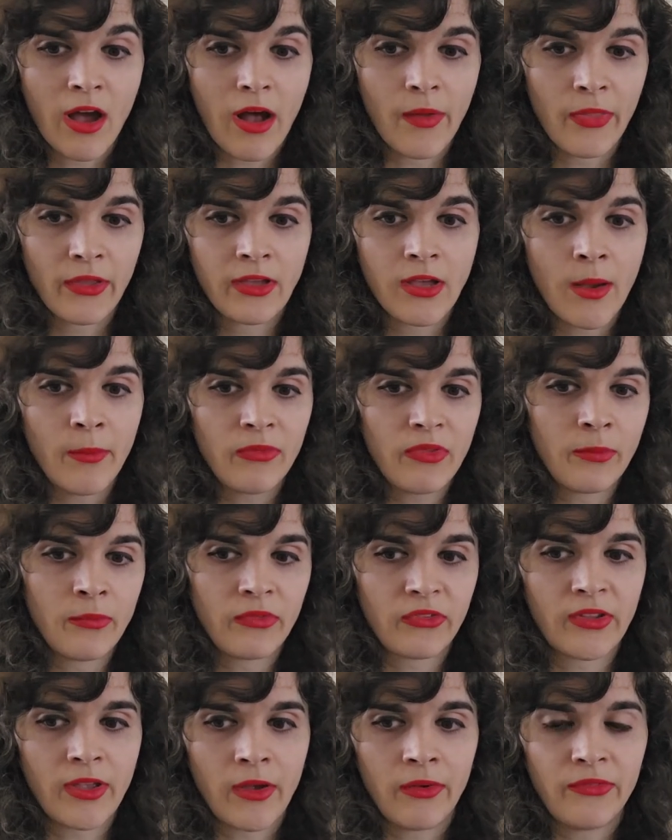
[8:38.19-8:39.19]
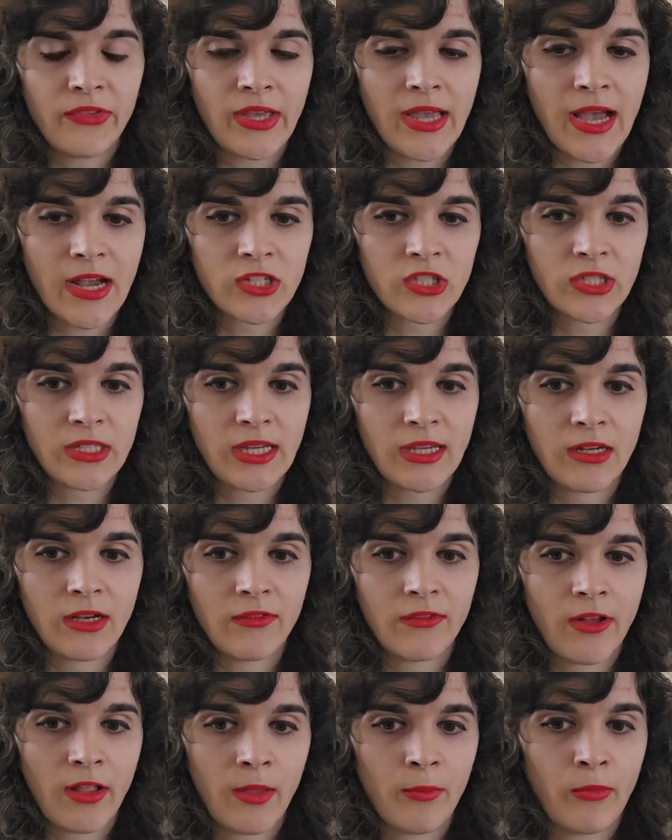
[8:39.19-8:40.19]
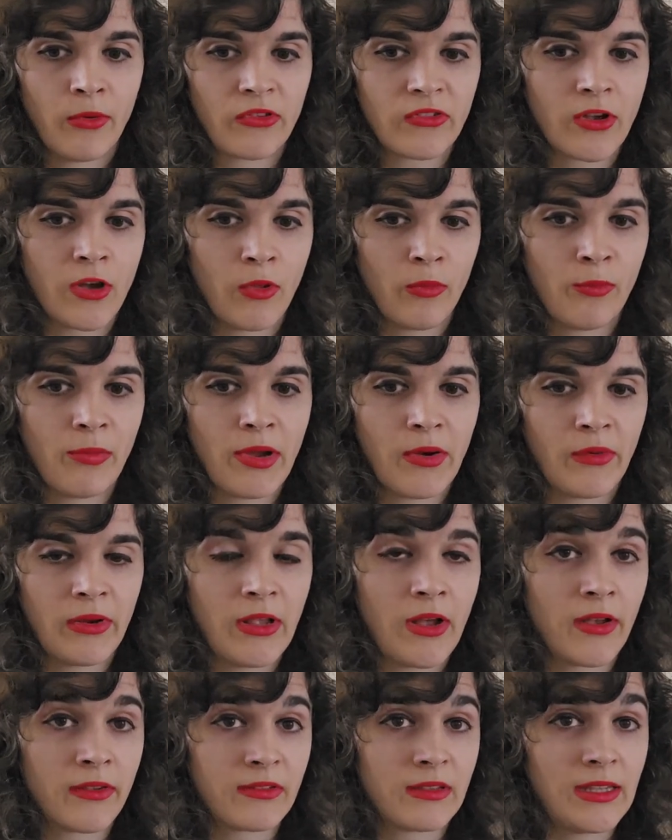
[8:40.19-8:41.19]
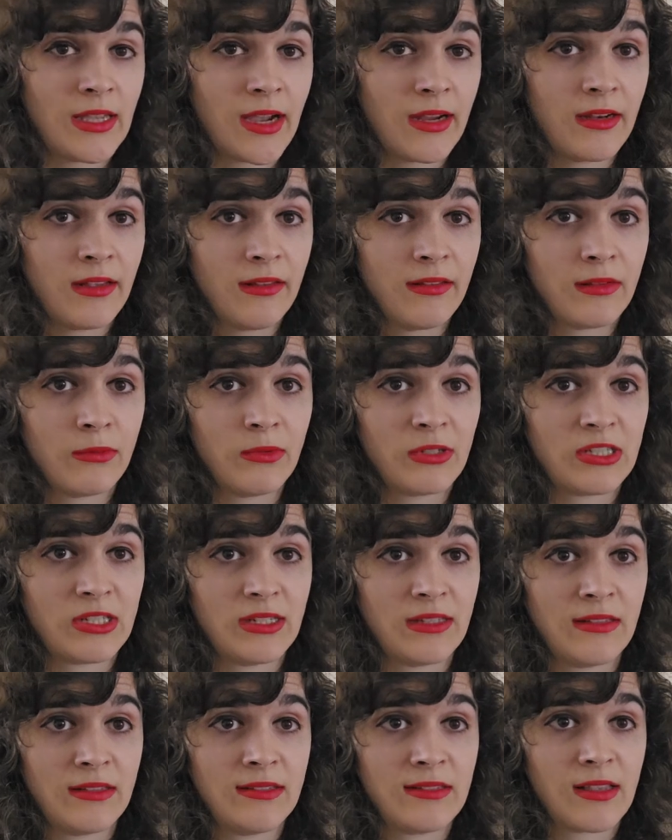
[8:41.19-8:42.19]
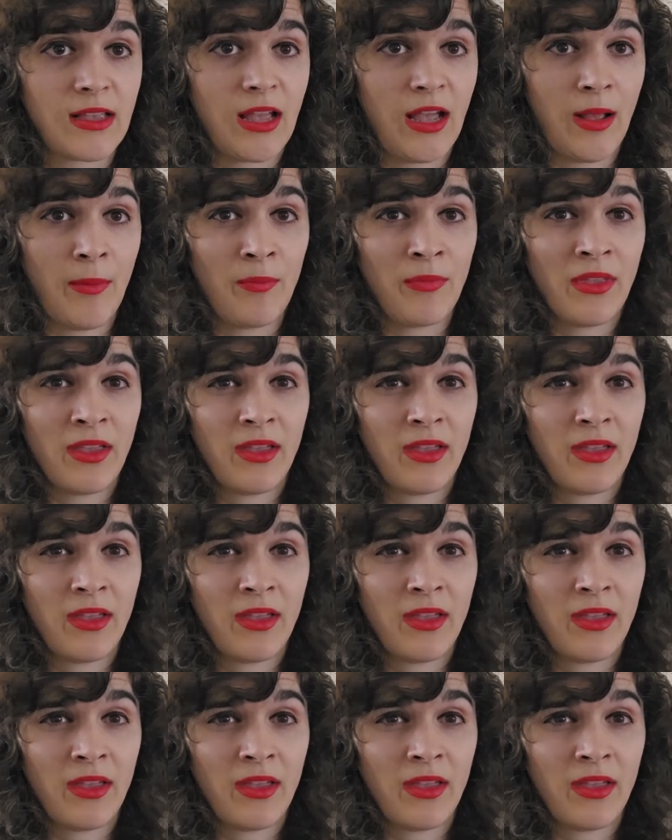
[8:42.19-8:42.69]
On the gums themselves, they actually can develop what's called periosteitis, which is